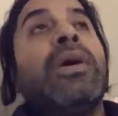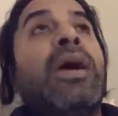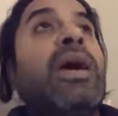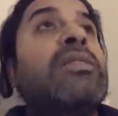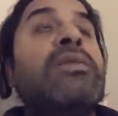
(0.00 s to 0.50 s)

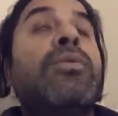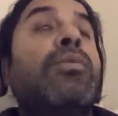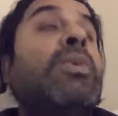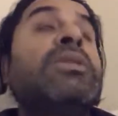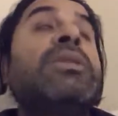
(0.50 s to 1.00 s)
has a
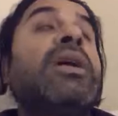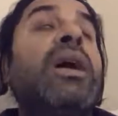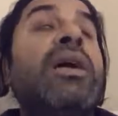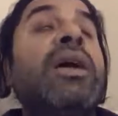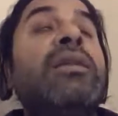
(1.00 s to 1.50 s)
much
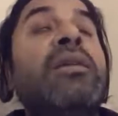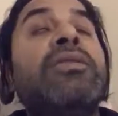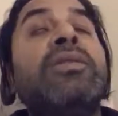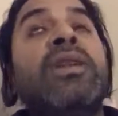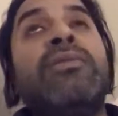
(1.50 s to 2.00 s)
high
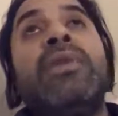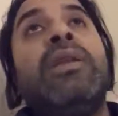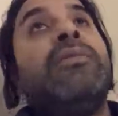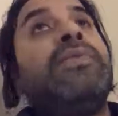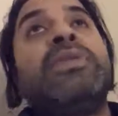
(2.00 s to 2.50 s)
energy level,
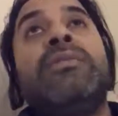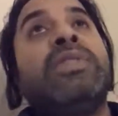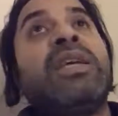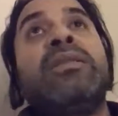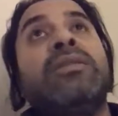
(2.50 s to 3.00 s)

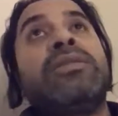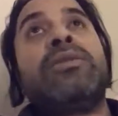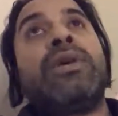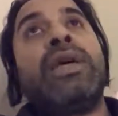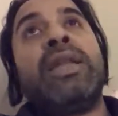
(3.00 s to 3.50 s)
which can
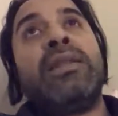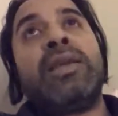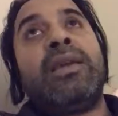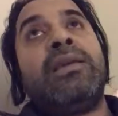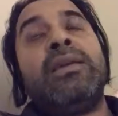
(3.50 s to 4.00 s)
destroy
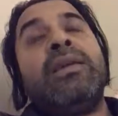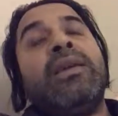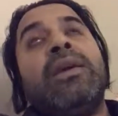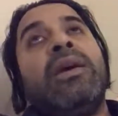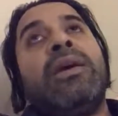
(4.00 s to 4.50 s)
anything.
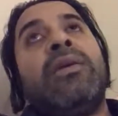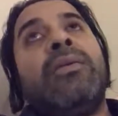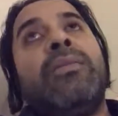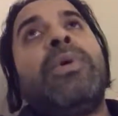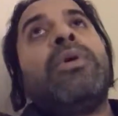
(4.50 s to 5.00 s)

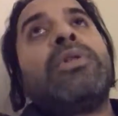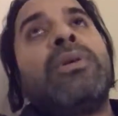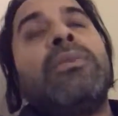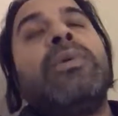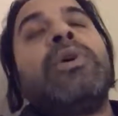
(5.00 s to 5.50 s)
Because
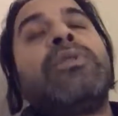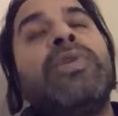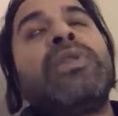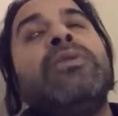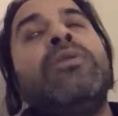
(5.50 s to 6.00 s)

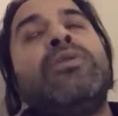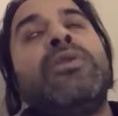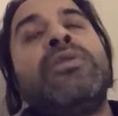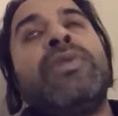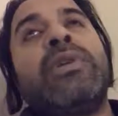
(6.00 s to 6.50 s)
first
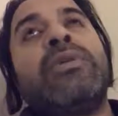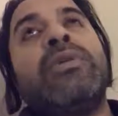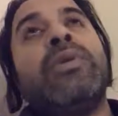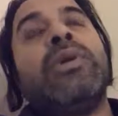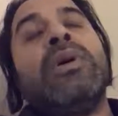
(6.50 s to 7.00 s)
neutrons were
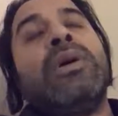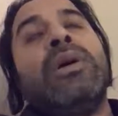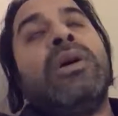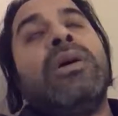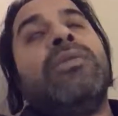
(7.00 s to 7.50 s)
cool,
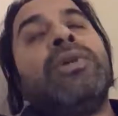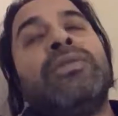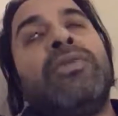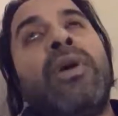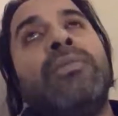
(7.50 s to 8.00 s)
were
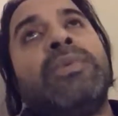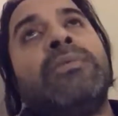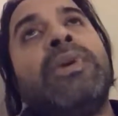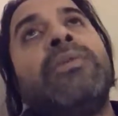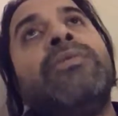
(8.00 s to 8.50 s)
formed,
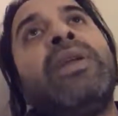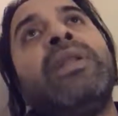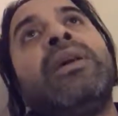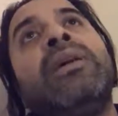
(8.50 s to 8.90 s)
but when